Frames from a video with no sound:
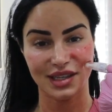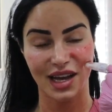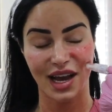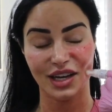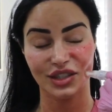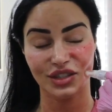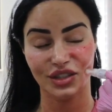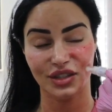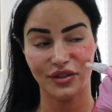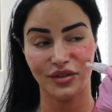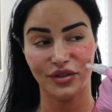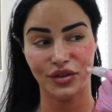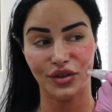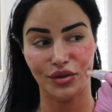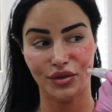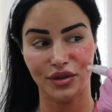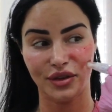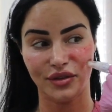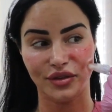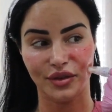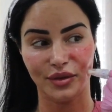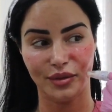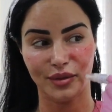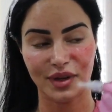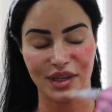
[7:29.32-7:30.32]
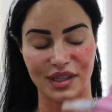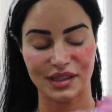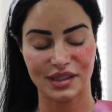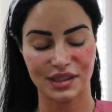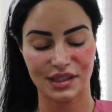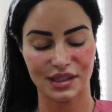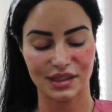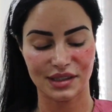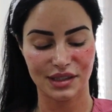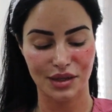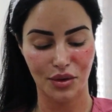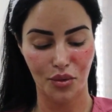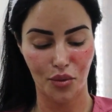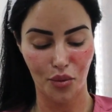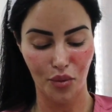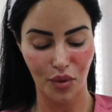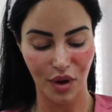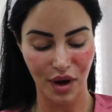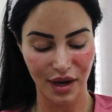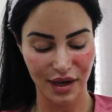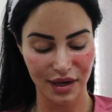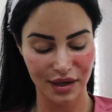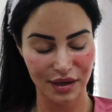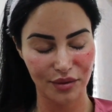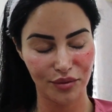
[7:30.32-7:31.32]
actually a few different reasons.
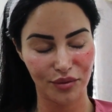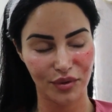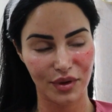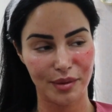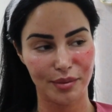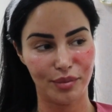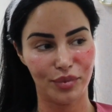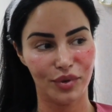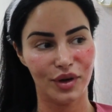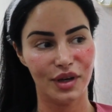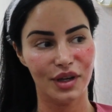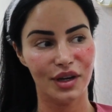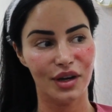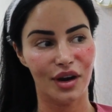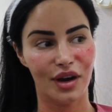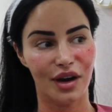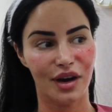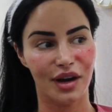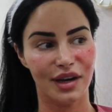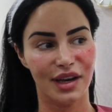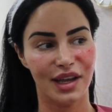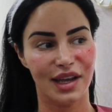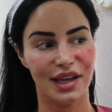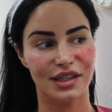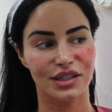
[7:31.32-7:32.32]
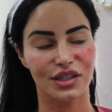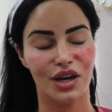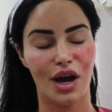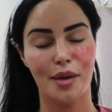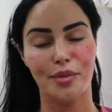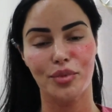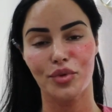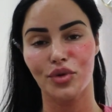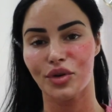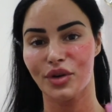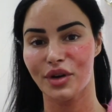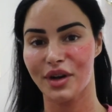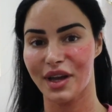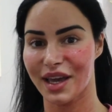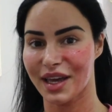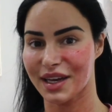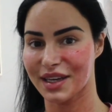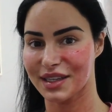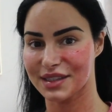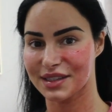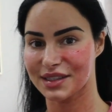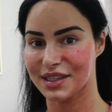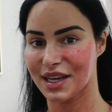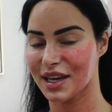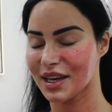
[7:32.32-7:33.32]
One, we put on a topical
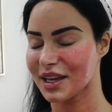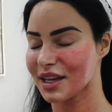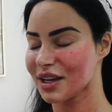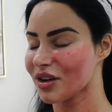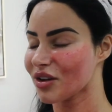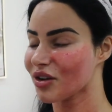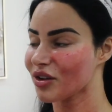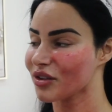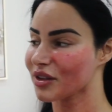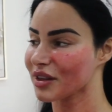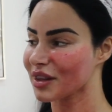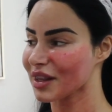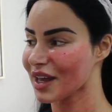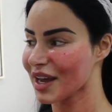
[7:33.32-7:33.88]
anesthetic called